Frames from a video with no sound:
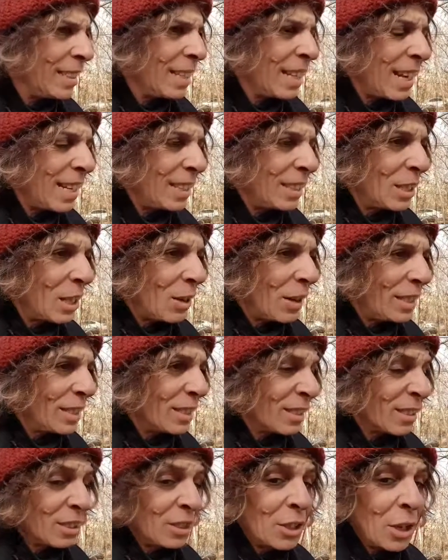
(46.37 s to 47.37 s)
I just
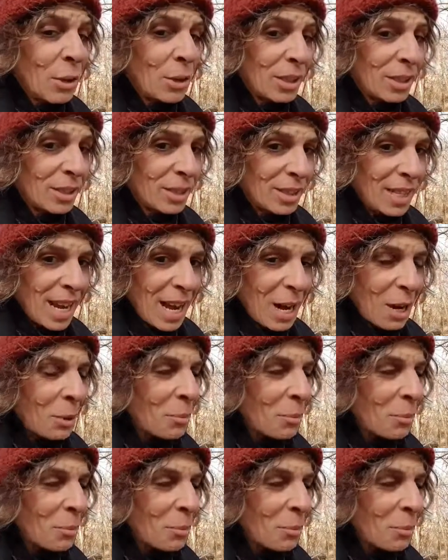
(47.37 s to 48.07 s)
noticed now